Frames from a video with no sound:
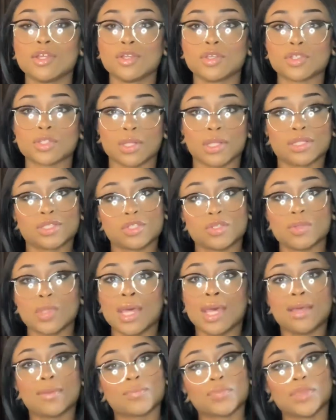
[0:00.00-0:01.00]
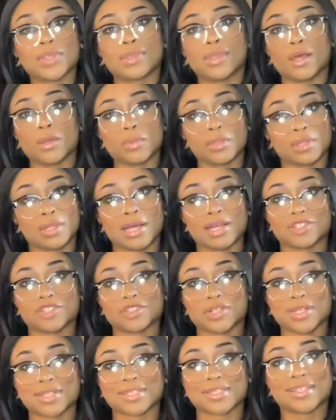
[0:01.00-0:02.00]
So let's do that and that'll be the last
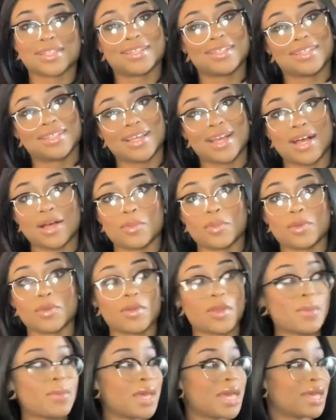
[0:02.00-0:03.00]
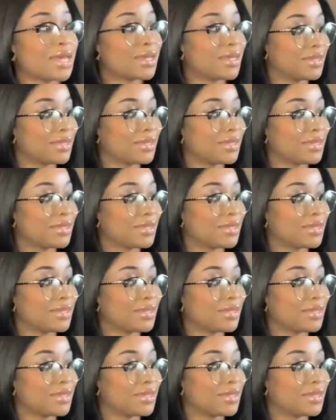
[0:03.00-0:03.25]
dress. I'll be right back.